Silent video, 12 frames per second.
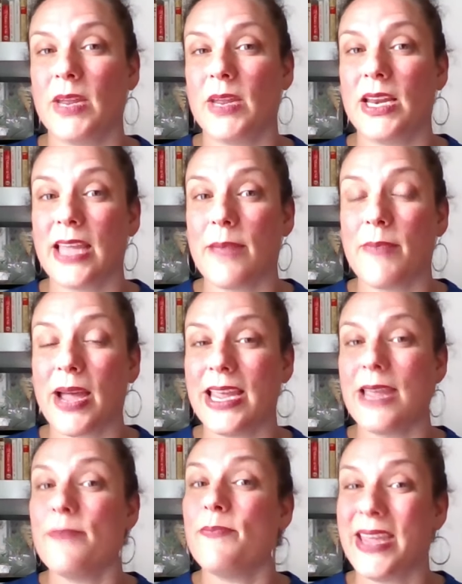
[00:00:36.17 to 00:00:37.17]
meaning they
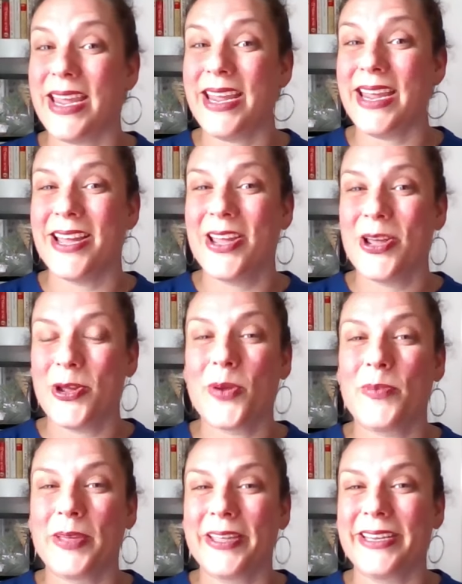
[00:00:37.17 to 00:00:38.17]
might impede
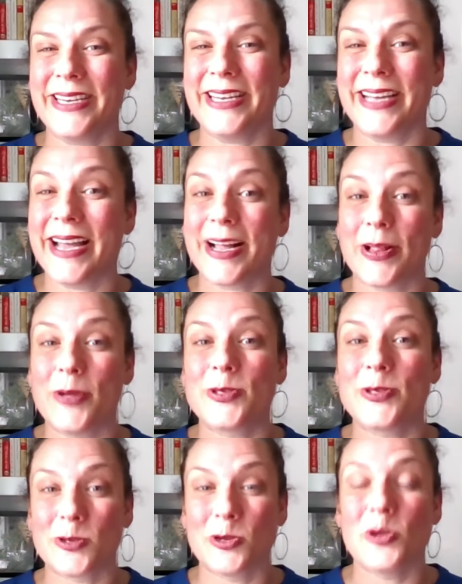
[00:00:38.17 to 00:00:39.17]
your ability to get
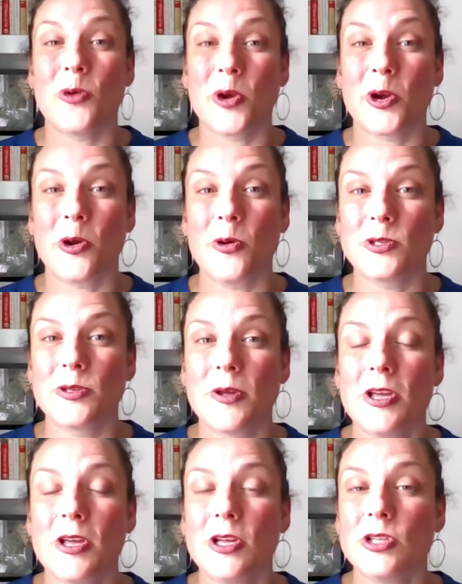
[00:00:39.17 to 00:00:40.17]
closer to your goals.
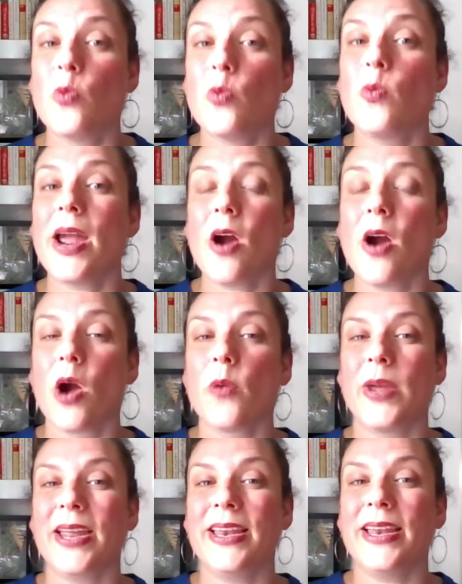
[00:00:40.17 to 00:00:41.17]
So where are
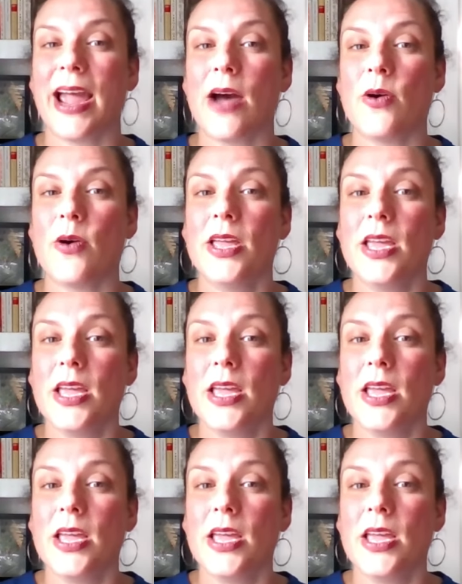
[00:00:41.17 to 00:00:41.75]
we now?